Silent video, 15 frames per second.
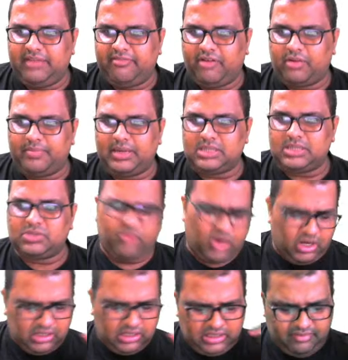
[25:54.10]
formats,
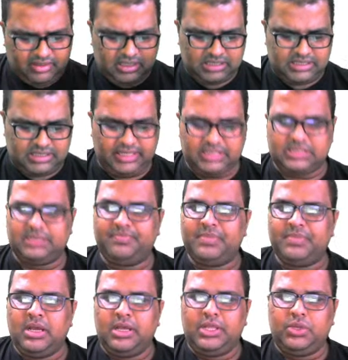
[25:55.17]
whatever the series,
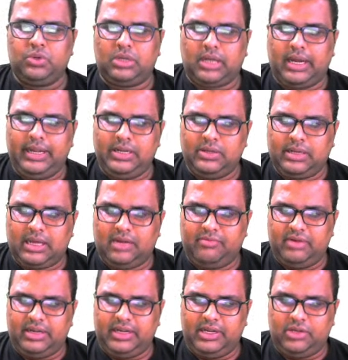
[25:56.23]
you try to
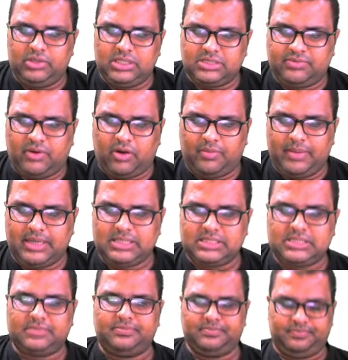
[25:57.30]
convert into these
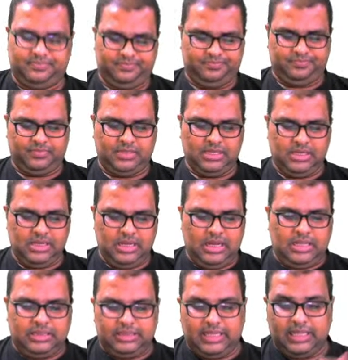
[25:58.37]
formats,
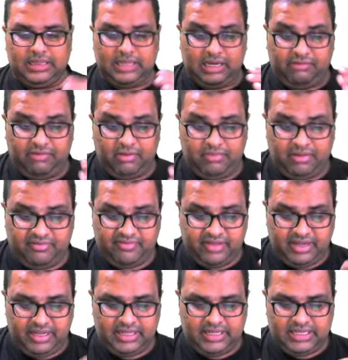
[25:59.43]
then that will be
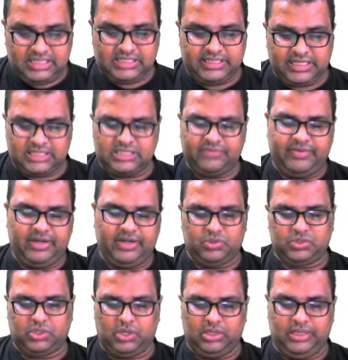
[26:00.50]
very easiest way to
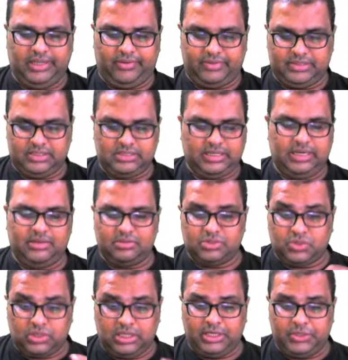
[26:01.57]
solve the questions, right?
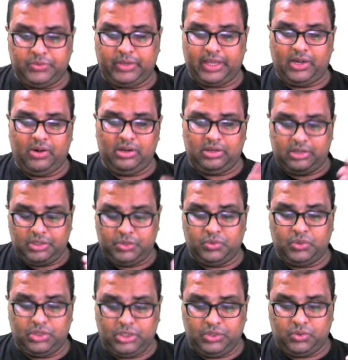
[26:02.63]
So that you cannot,
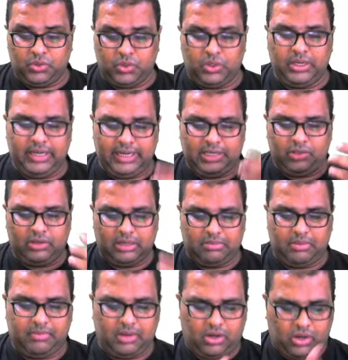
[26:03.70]
you don't need to
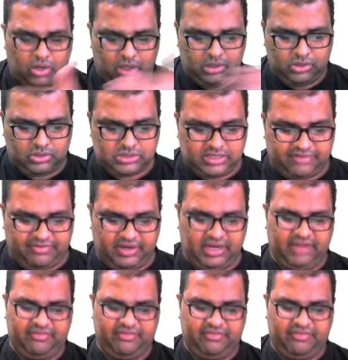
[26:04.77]
remember all those different